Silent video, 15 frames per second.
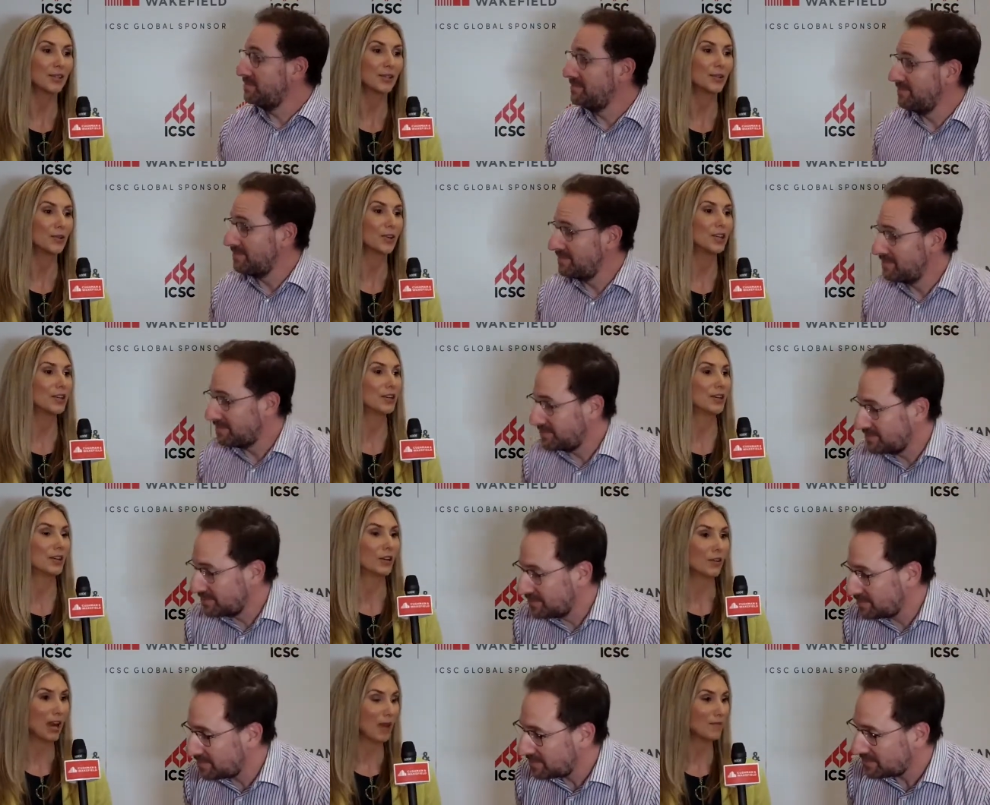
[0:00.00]
Speaker 1: you, mm -hmm. you're
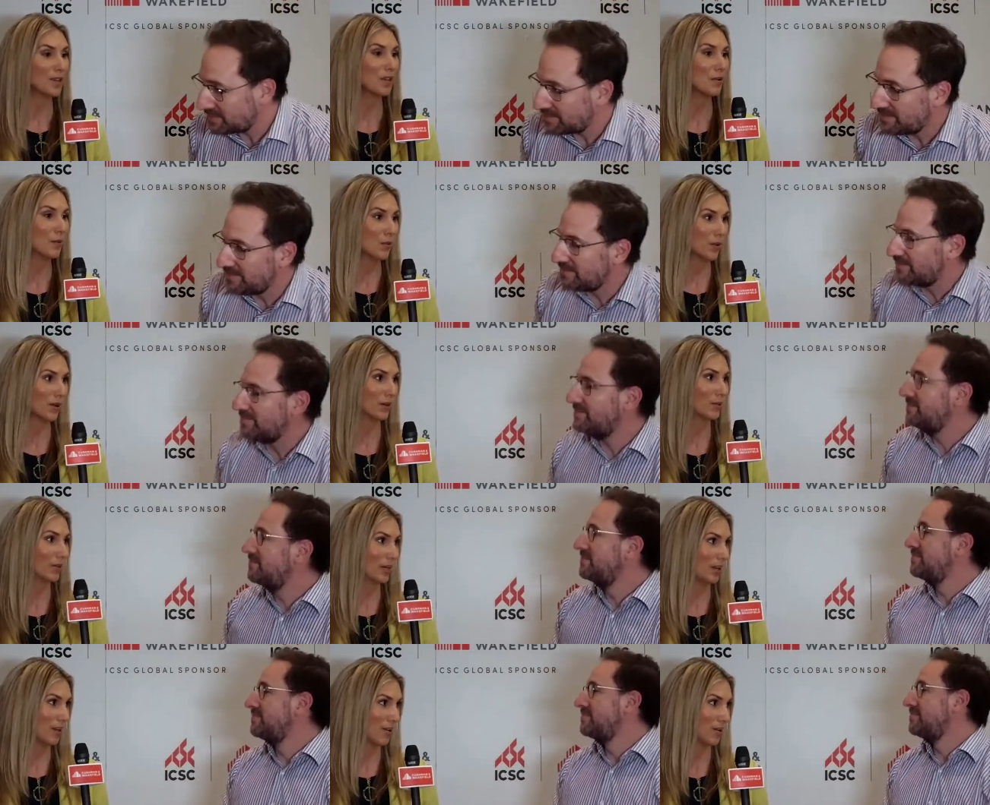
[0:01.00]
a Grammy award
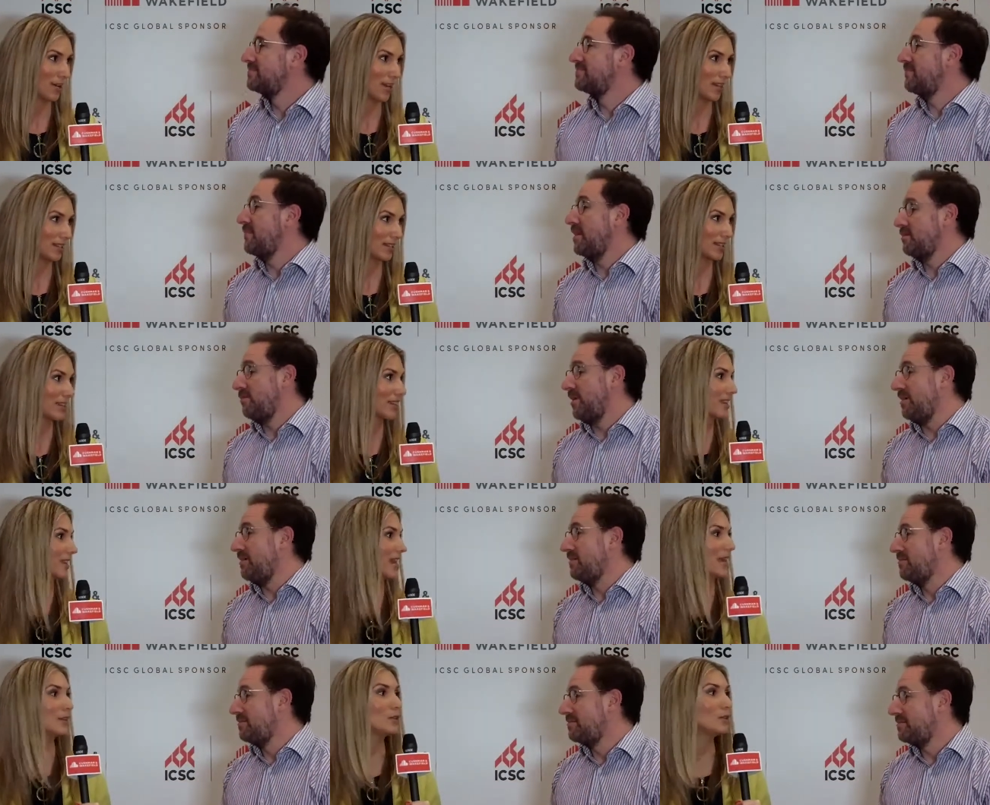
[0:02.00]
winning artist. That's right.
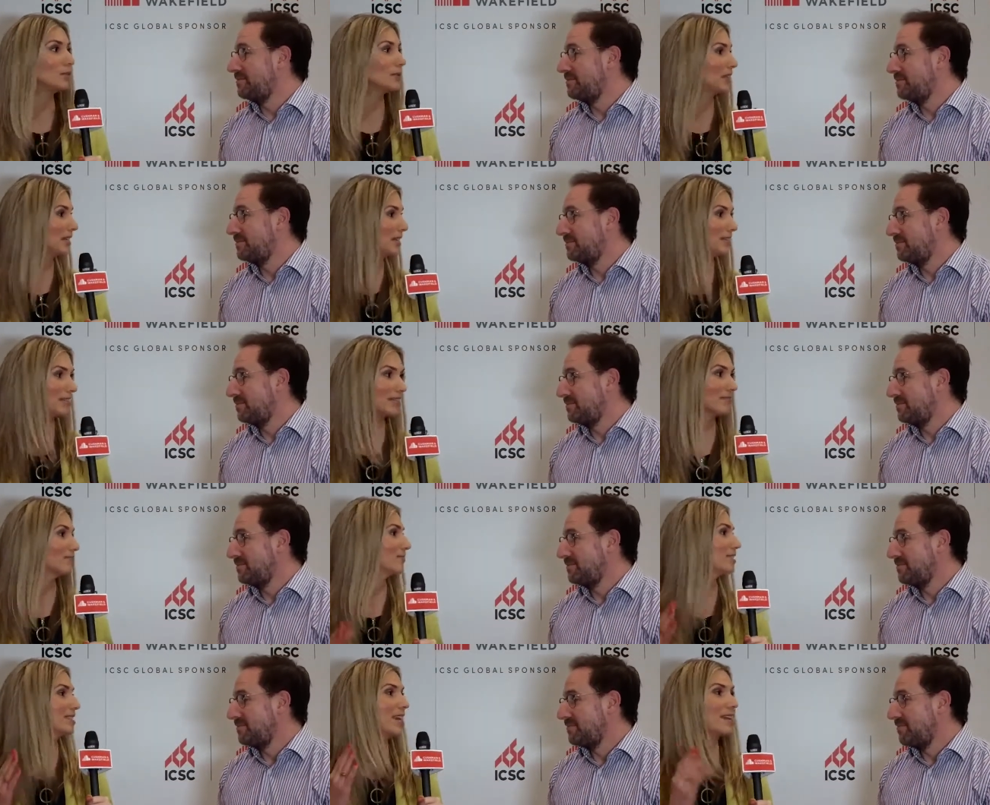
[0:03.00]
Can you please
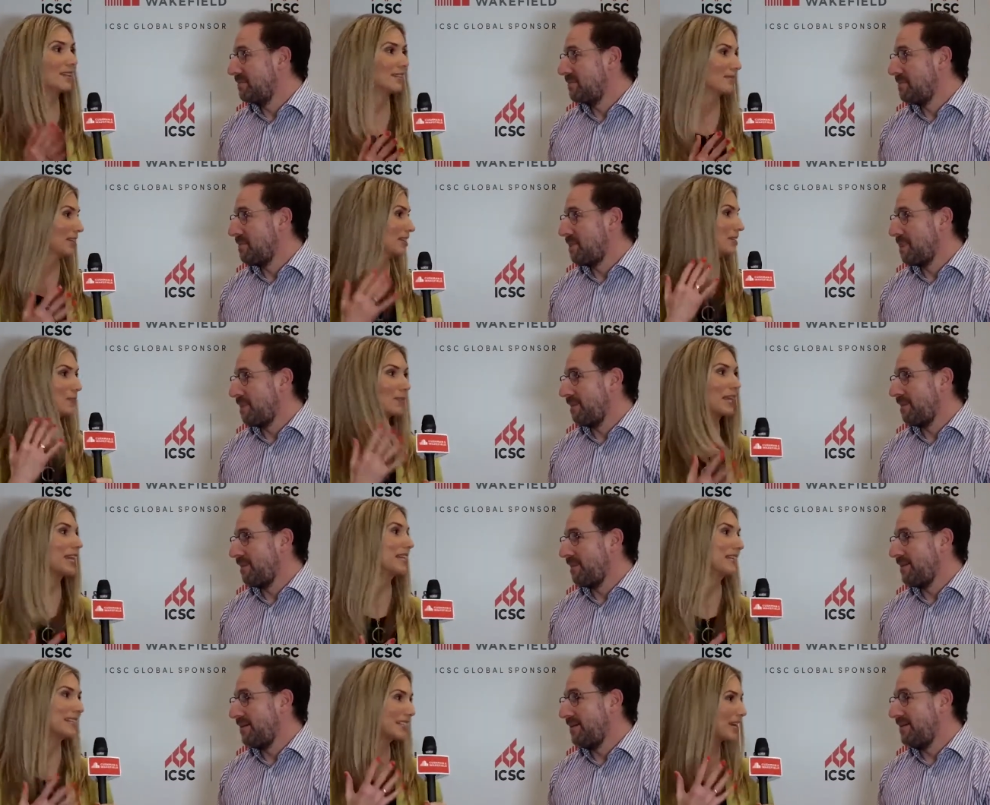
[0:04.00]
tell it
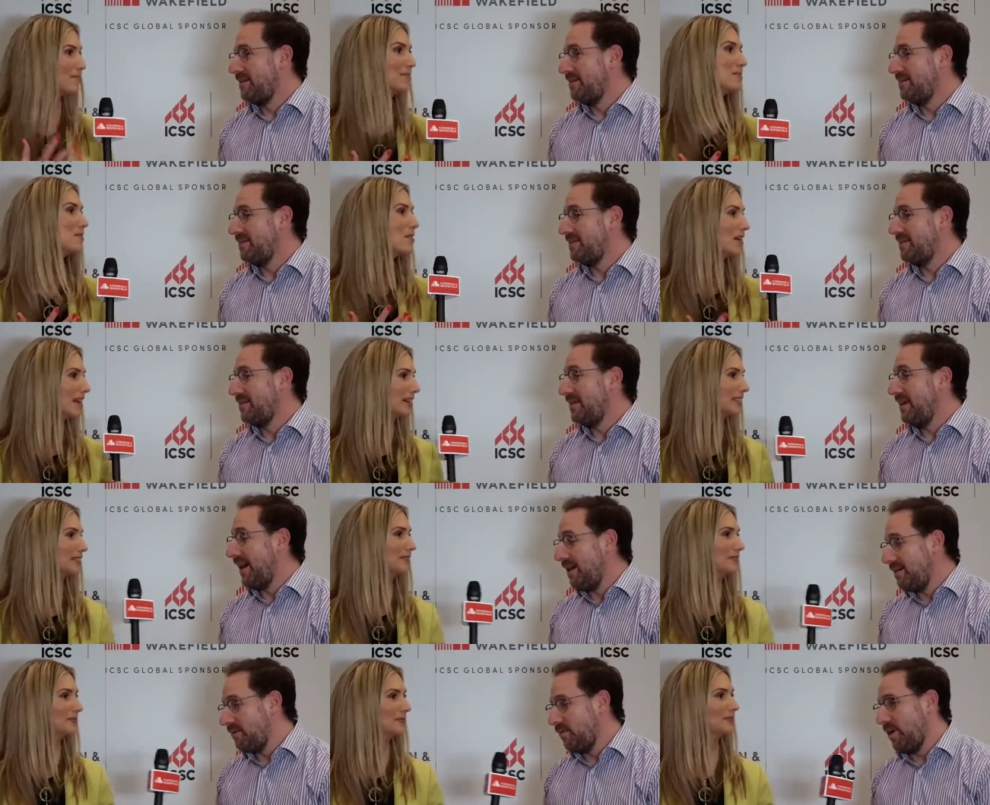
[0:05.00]
explain, tell me more?
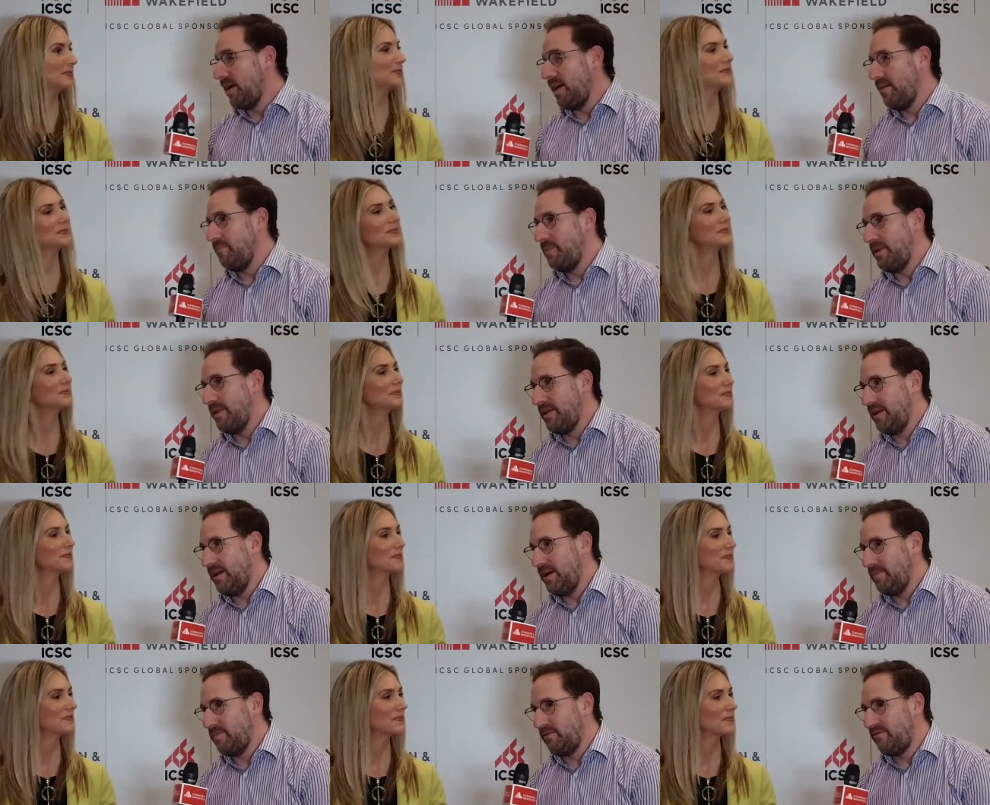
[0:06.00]
Speaker 2: Yeah, well, I've been uh,
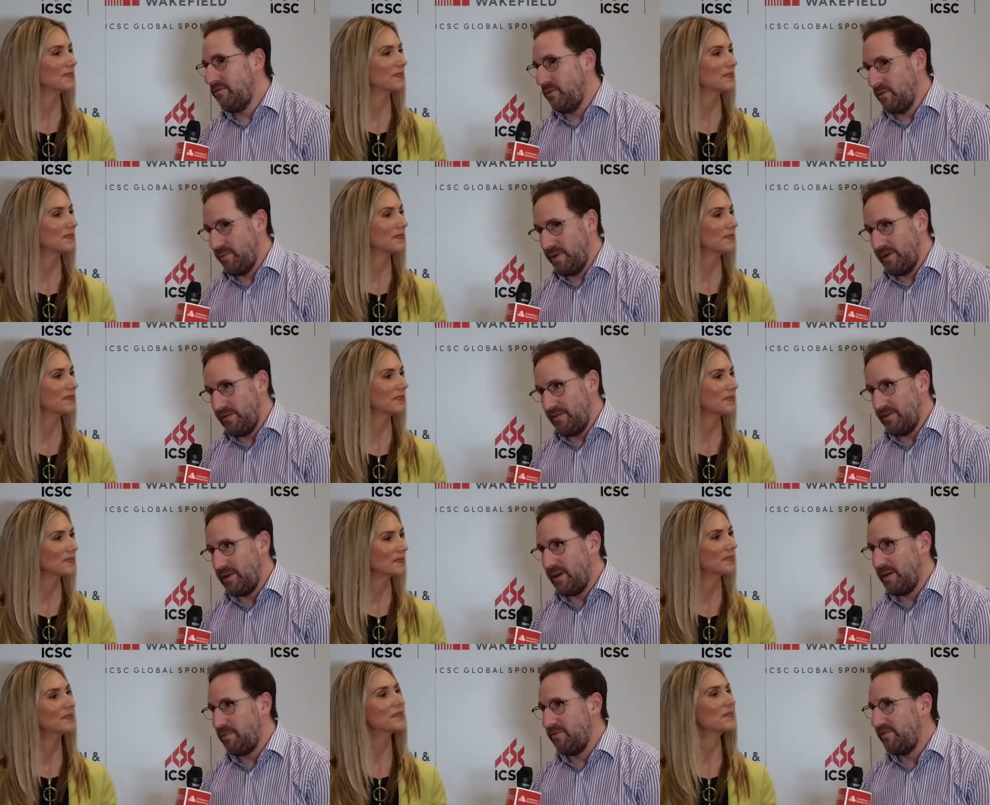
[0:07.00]
performing
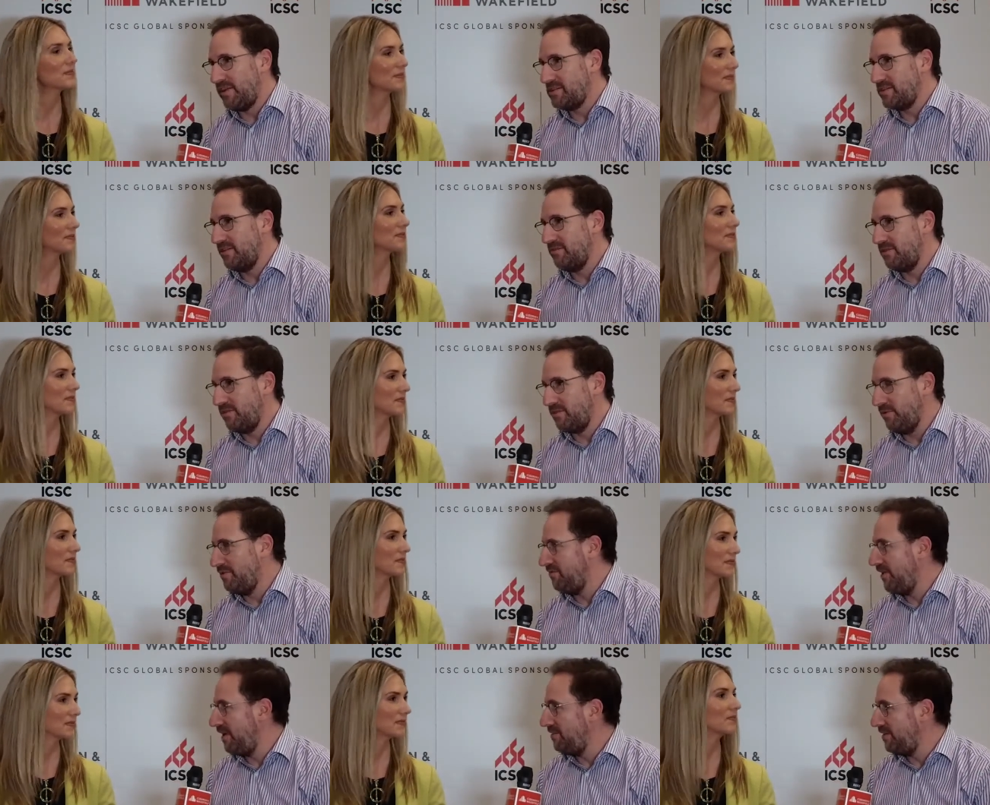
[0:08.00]
uh, professionally for
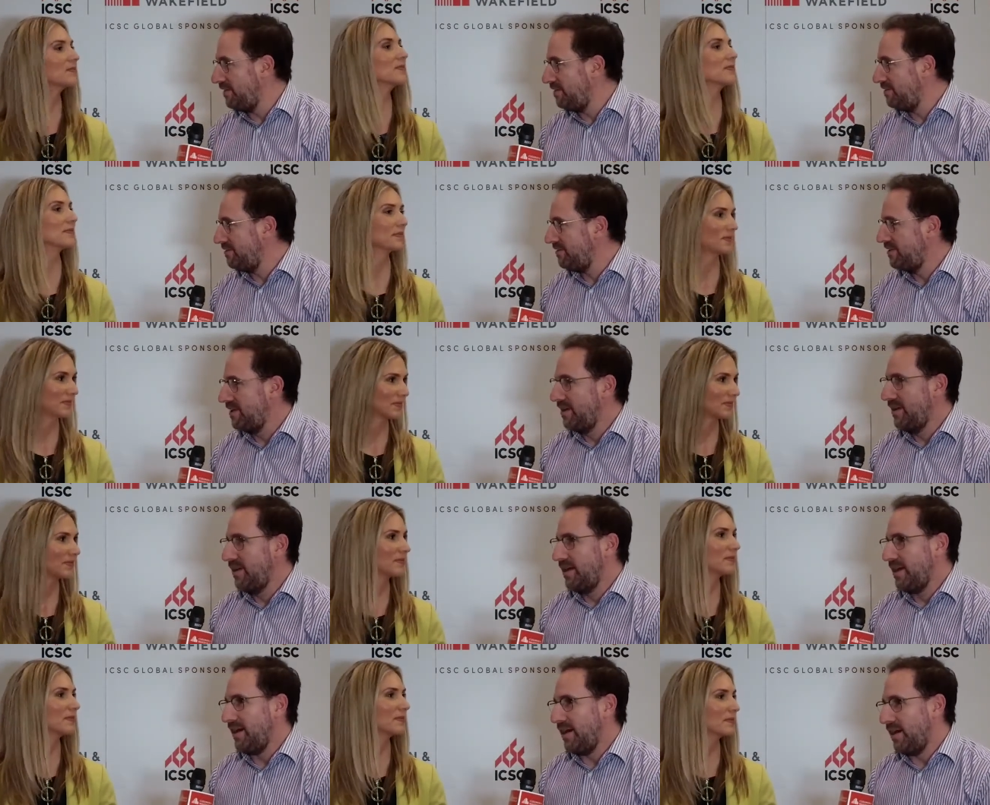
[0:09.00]
35 years.
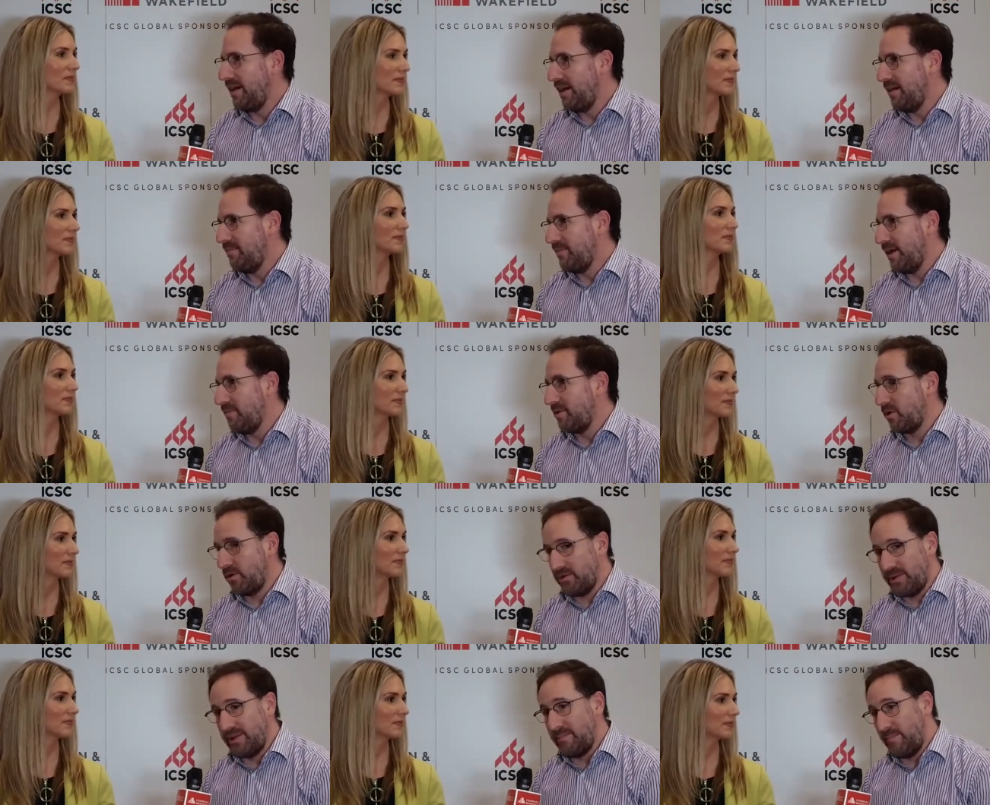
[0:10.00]
Uh, I'm
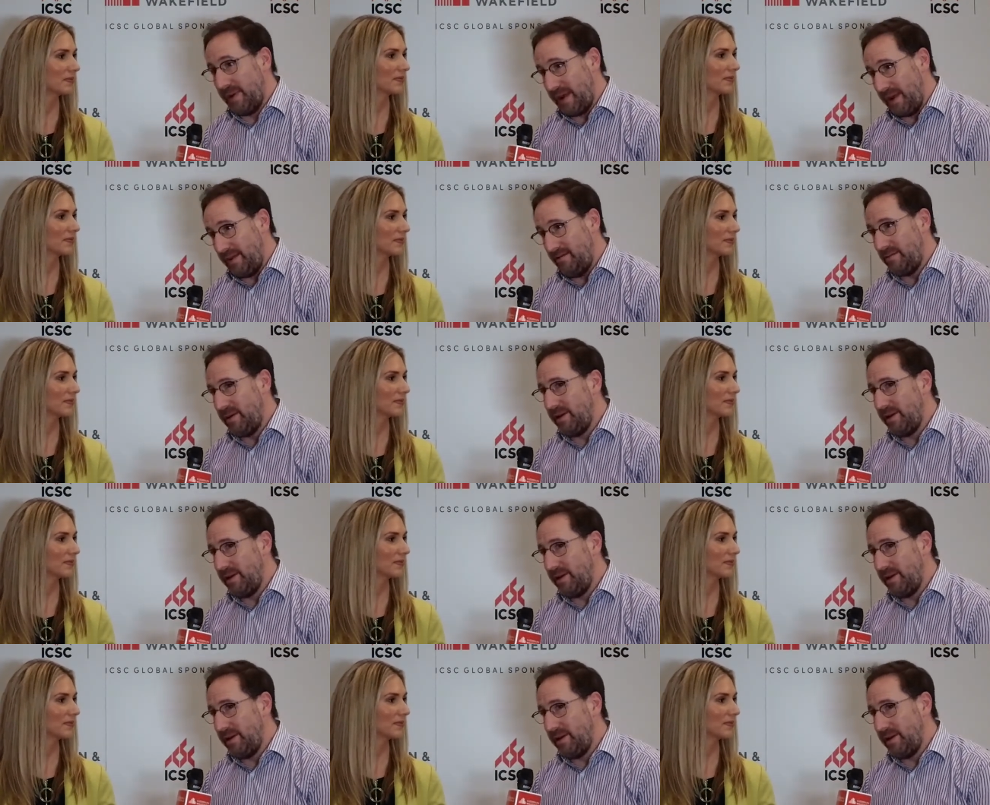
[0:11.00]
currently in a band